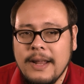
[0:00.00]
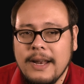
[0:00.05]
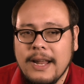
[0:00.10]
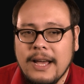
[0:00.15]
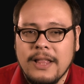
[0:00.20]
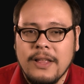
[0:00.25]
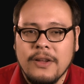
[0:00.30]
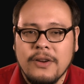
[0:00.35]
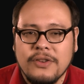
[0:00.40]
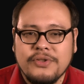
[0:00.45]

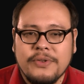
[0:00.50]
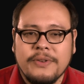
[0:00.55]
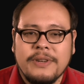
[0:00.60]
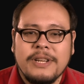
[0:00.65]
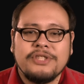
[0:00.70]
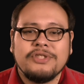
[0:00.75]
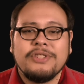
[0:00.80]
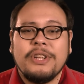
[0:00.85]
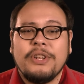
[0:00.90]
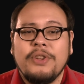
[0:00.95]
Now, there are
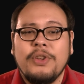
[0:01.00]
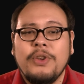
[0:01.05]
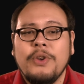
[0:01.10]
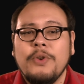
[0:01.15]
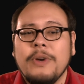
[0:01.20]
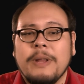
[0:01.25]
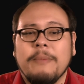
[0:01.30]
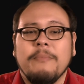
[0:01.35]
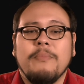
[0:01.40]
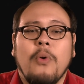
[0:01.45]
traditionally
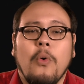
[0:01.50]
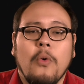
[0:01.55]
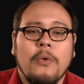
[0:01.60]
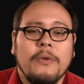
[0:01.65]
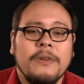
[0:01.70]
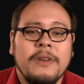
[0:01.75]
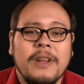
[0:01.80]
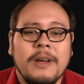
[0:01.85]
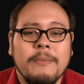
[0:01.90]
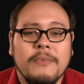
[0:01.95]
two
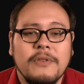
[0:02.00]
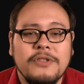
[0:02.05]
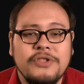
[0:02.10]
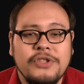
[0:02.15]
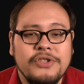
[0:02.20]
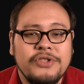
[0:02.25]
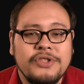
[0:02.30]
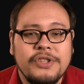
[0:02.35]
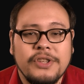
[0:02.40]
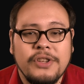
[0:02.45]
important numbers
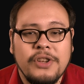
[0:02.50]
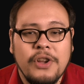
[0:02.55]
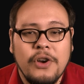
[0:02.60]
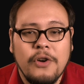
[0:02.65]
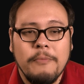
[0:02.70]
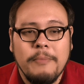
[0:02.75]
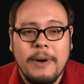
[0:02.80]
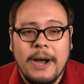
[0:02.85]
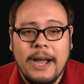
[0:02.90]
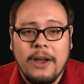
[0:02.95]
you should
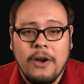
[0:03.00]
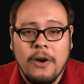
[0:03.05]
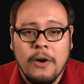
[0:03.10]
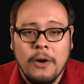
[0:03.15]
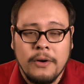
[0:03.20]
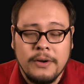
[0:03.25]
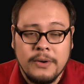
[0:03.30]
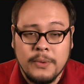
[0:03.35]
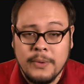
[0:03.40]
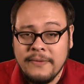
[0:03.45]
know by
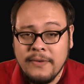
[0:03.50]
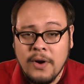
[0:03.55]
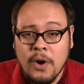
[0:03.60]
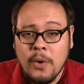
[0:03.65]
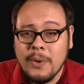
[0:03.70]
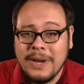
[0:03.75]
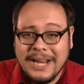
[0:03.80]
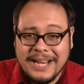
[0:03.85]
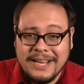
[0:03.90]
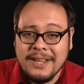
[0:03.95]
heart. We've
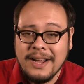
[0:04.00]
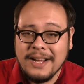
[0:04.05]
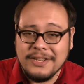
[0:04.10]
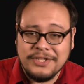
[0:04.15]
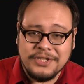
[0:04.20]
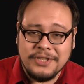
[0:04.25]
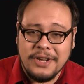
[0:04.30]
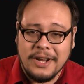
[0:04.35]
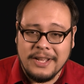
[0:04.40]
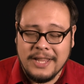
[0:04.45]
already
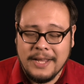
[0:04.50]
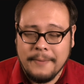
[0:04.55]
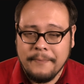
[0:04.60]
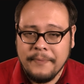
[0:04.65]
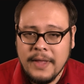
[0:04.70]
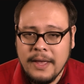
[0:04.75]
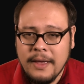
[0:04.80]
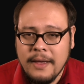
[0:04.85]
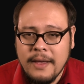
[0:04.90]
touched on them.